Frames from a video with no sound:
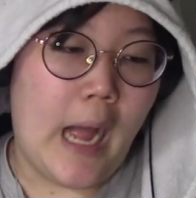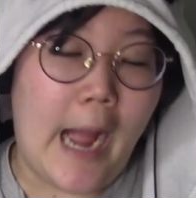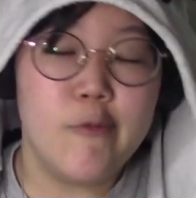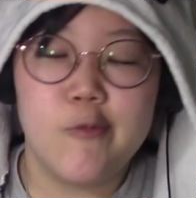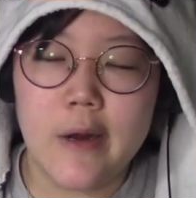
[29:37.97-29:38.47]

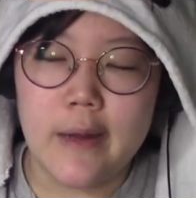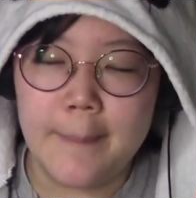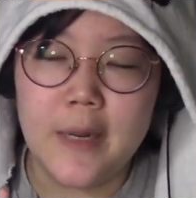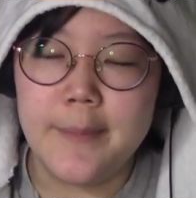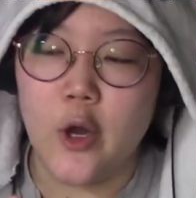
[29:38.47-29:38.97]

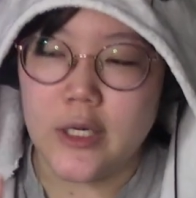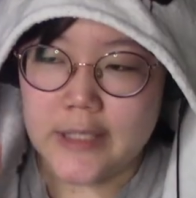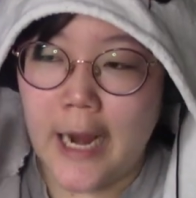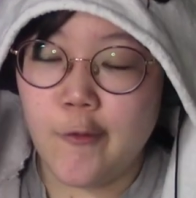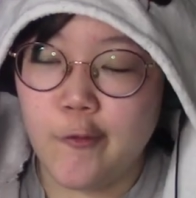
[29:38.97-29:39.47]
I'm gonna be honest.
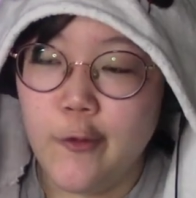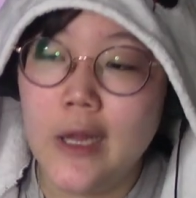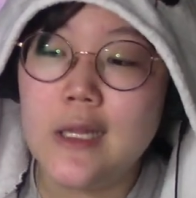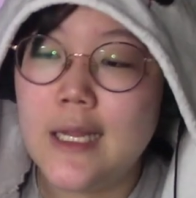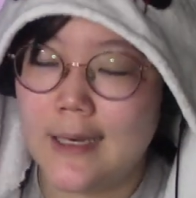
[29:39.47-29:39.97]
I
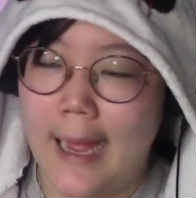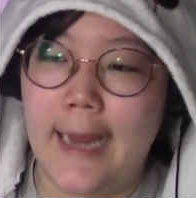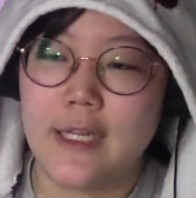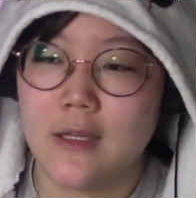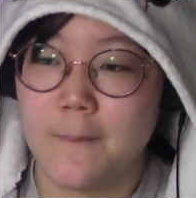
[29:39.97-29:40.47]
really
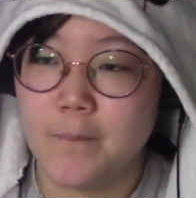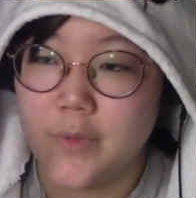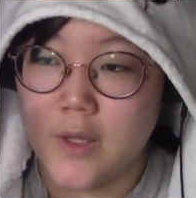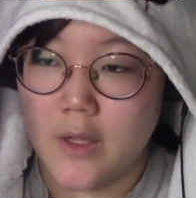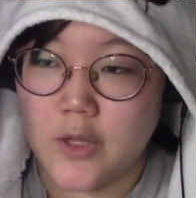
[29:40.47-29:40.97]
like
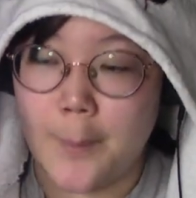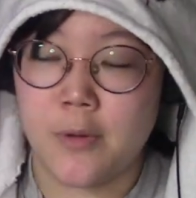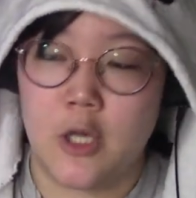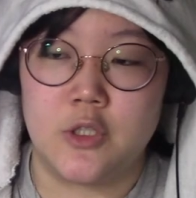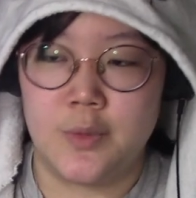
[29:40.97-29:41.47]
the
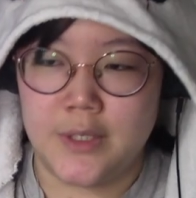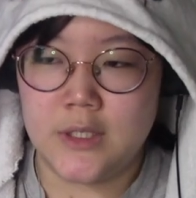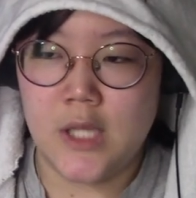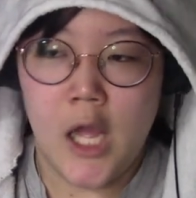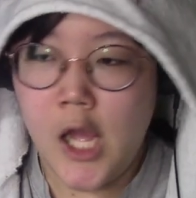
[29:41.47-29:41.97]
plot
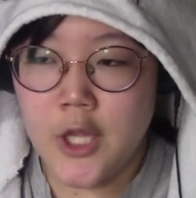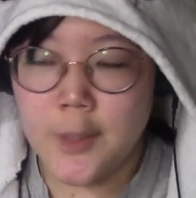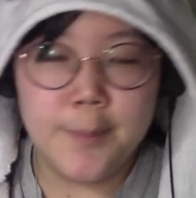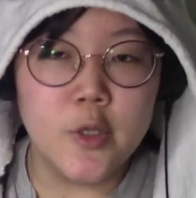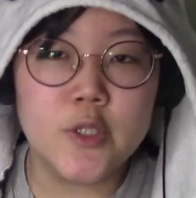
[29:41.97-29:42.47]
twist,
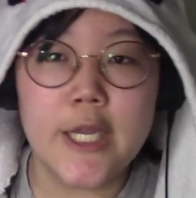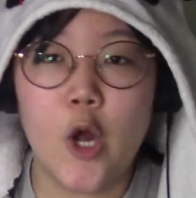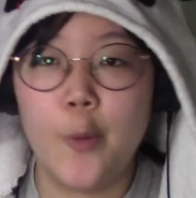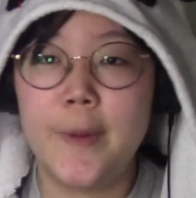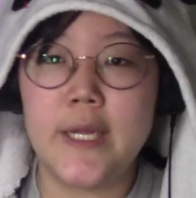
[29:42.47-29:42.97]
the music
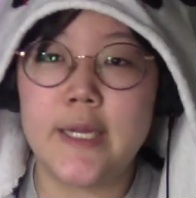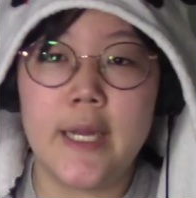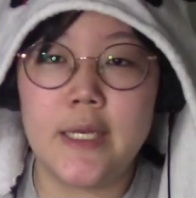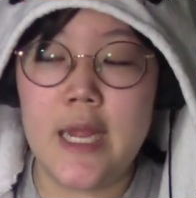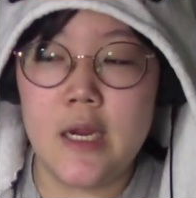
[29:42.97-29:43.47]
opening and
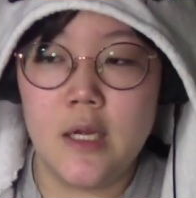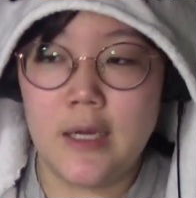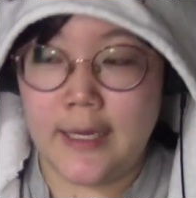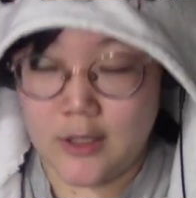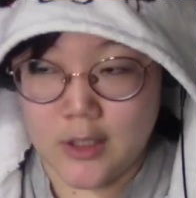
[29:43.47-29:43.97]
ending,
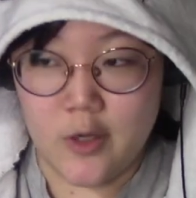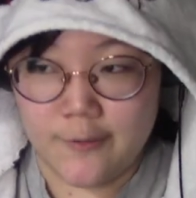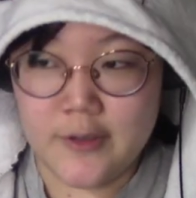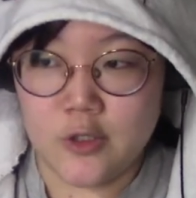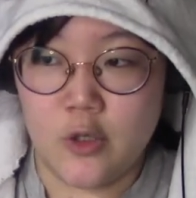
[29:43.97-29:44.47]
like the
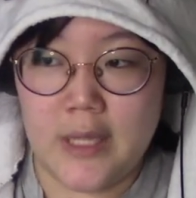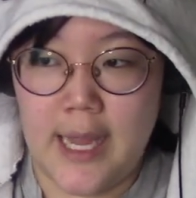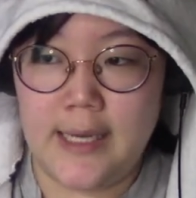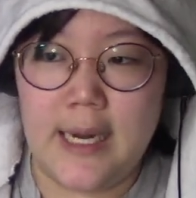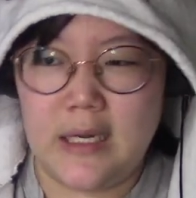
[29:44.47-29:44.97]
official
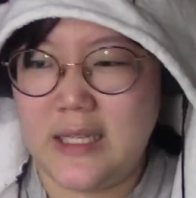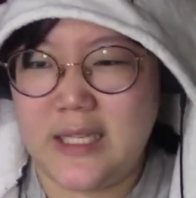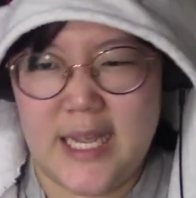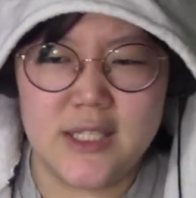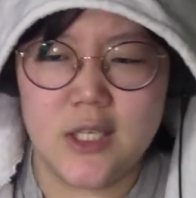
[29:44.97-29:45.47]
ending, like
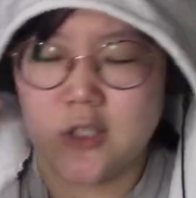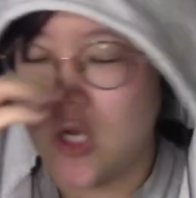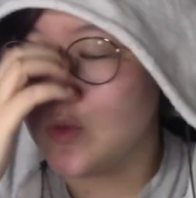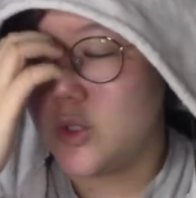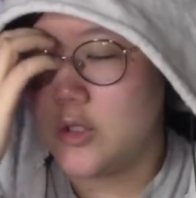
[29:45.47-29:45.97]
the insert
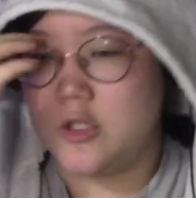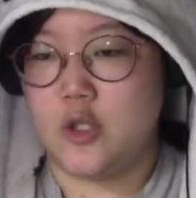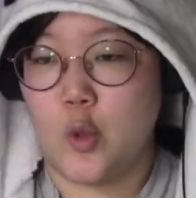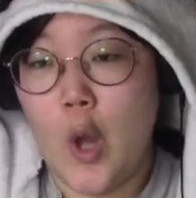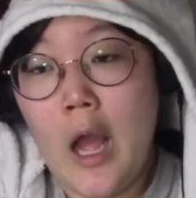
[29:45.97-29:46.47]
songs were good
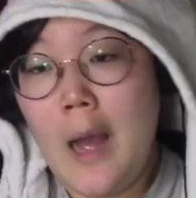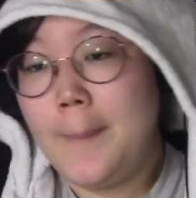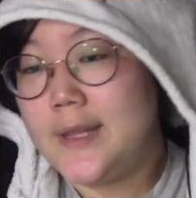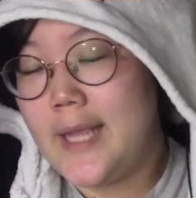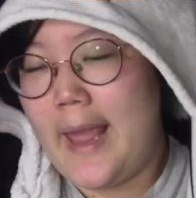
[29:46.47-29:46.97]
too.
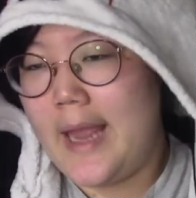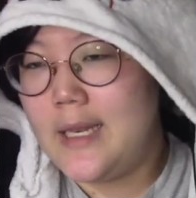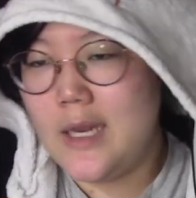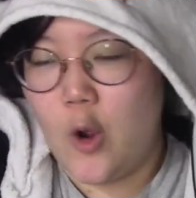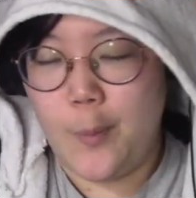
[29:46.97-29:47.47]
But the
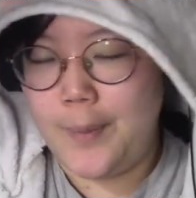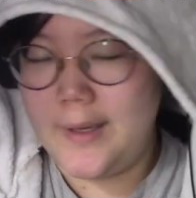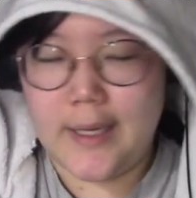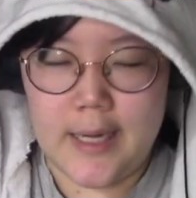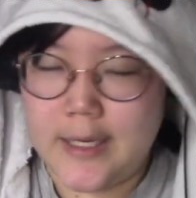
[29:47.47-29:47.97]

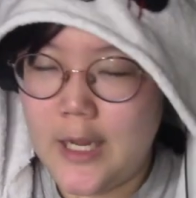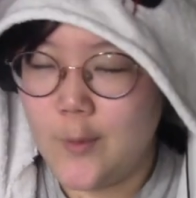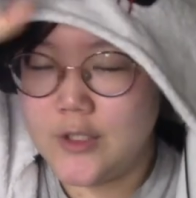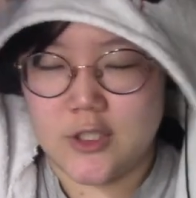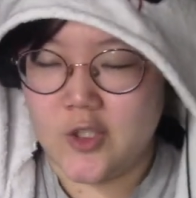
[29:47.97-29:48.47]
opening and ending
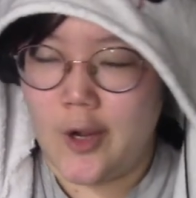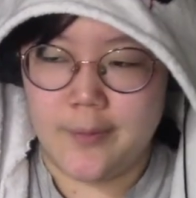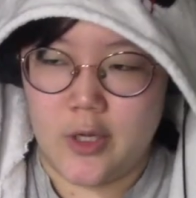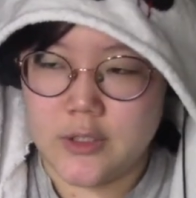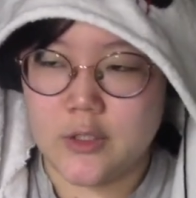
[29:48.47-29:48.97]
were just top
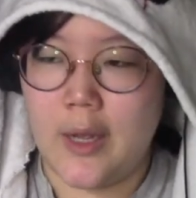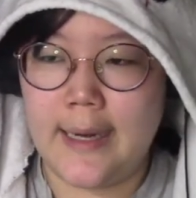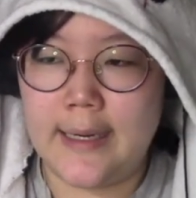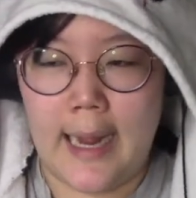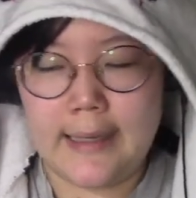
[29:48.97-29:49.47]
notch. So
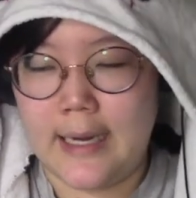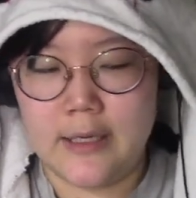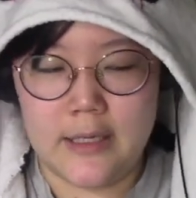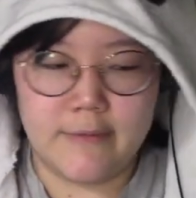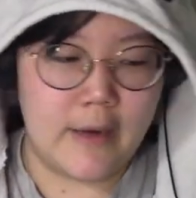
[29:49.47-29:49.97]
I
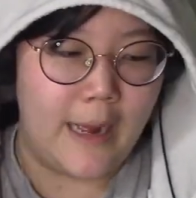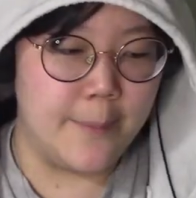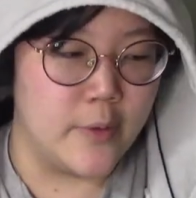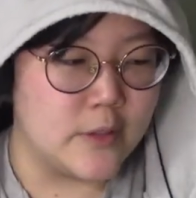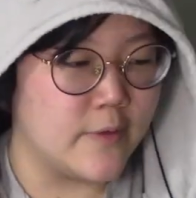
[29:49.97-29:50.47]
gotta give it high
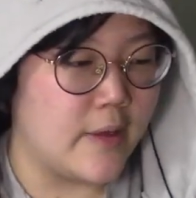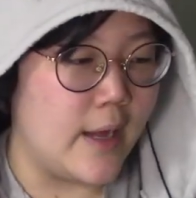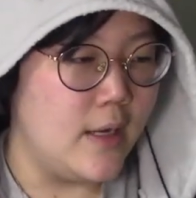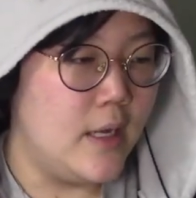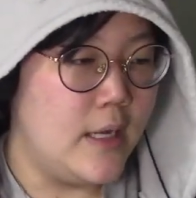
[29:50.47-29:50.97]
points for
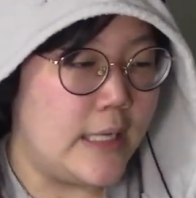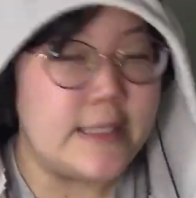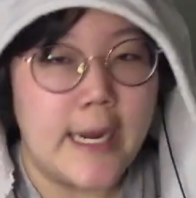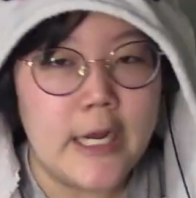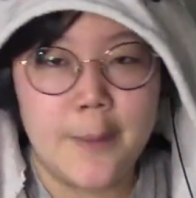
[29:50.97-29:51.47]
that. It's
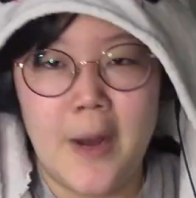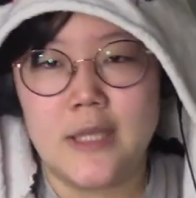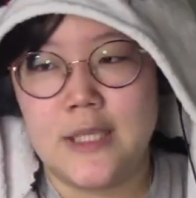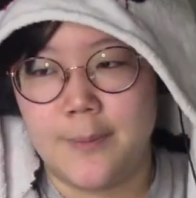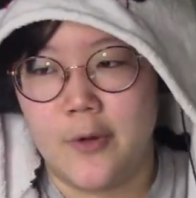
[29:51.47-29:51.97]
getting a
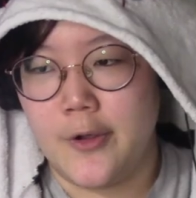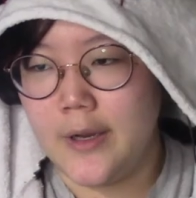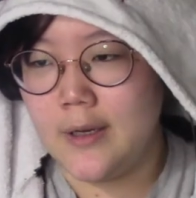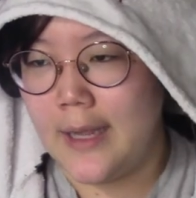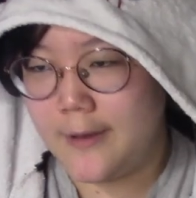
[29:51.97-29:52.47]
passing
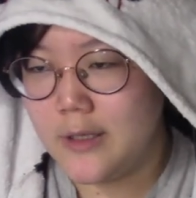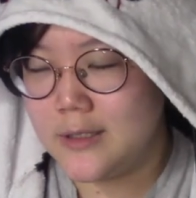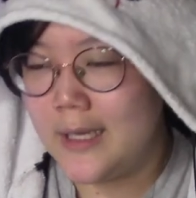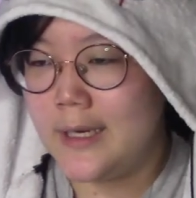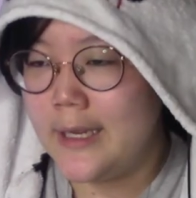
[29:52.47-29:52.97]
point. Like
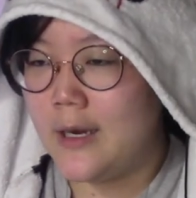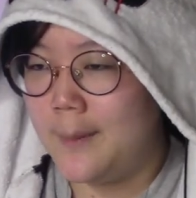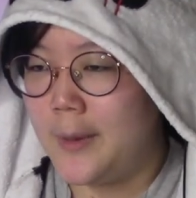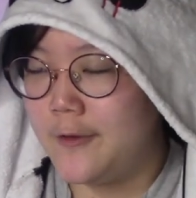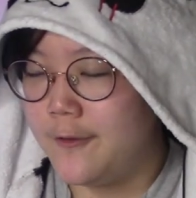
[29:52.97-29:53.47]
it's gonna get
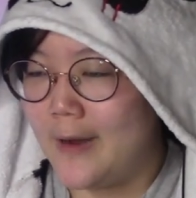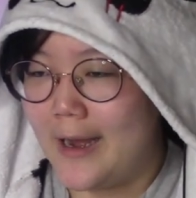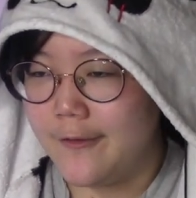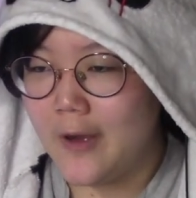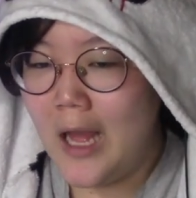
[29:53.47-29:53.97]
above
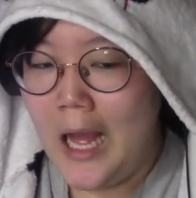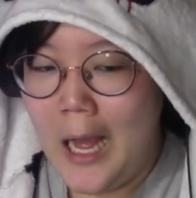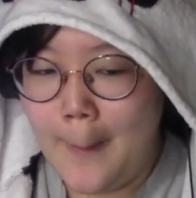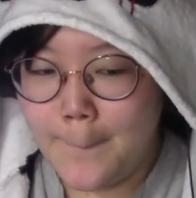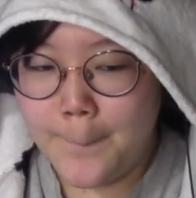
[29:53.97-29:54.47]
5.
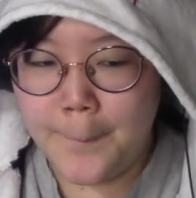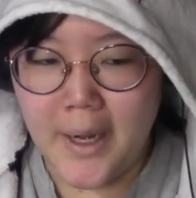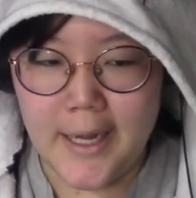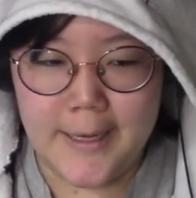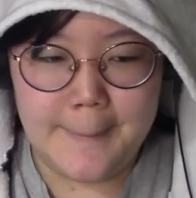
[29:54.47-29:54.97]

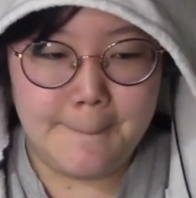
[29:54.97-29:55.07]
But.